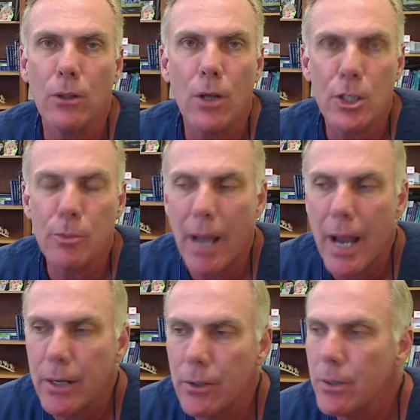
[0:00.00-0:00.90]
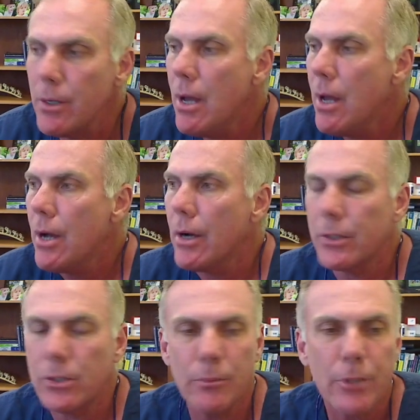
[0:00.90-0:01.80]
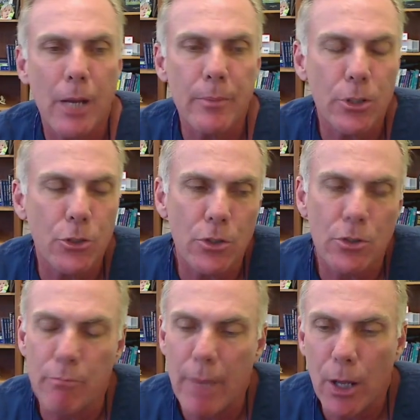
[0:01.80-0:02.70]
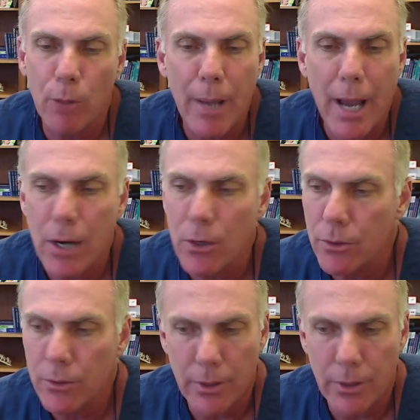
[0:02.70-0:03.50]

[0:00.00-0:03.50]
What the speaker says: loss pattern. Sometimes it's just a male pattern,